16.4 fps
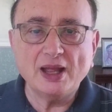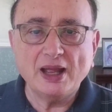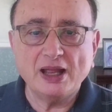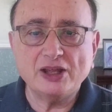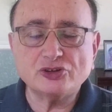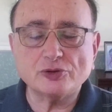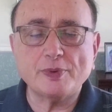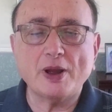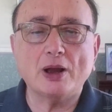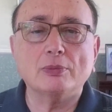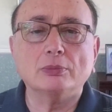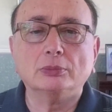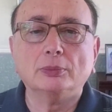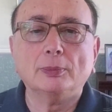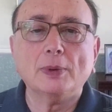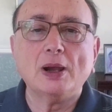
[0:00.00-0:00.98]
It's about
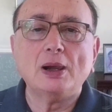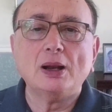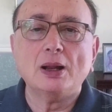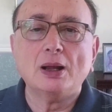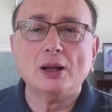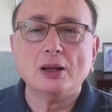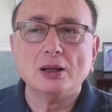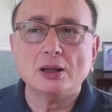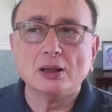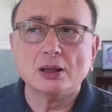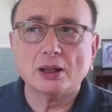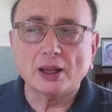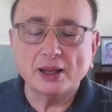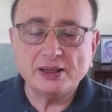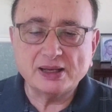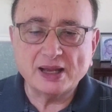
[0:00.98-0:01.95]

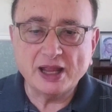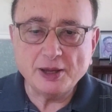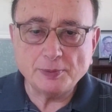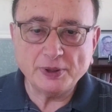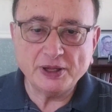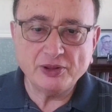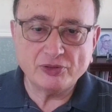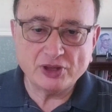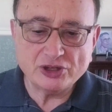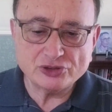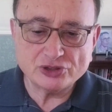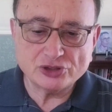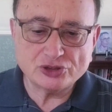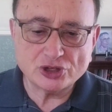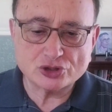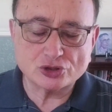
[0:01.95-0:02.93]
enabling these
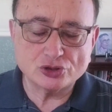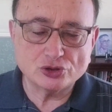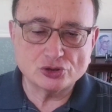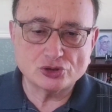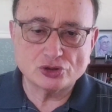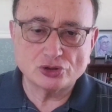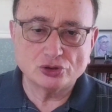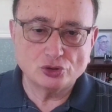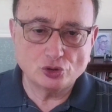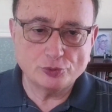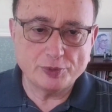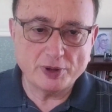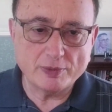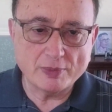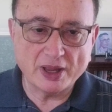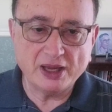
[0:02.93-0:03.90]
decisions to
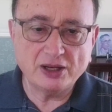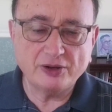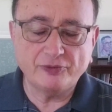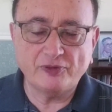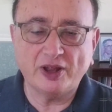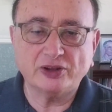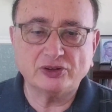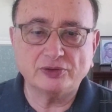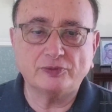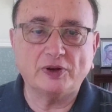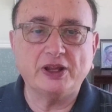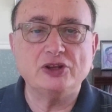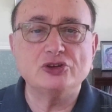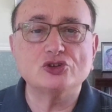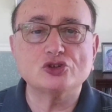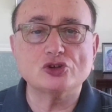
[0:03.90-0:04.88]
be made
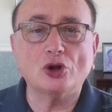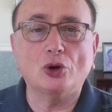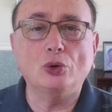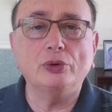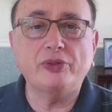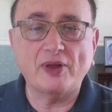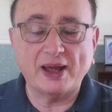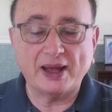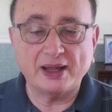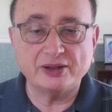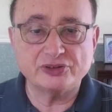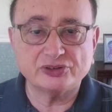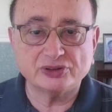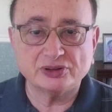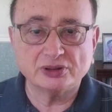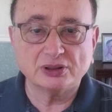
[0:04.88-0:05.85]
effectively so that
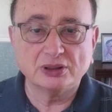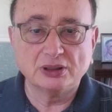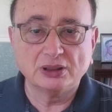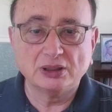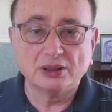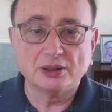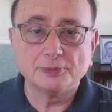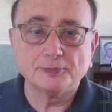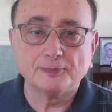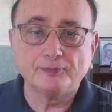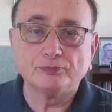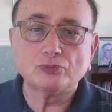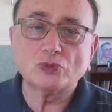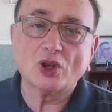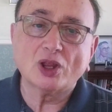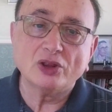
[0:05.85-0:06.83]

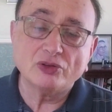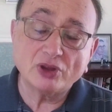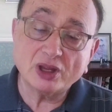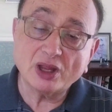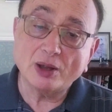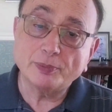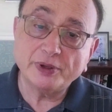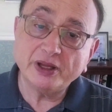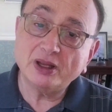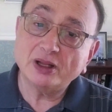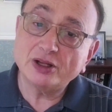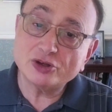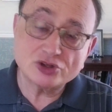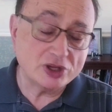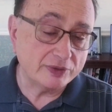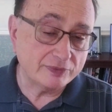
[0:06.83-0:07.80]
the company can
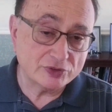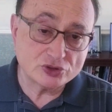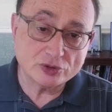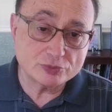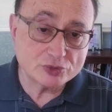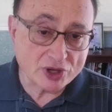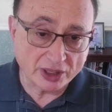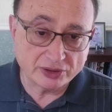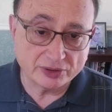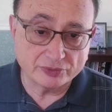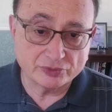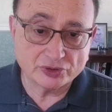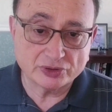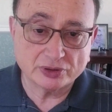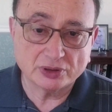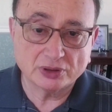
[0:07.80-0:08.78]
achieve its
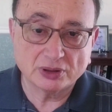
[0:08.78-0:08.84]
objectives.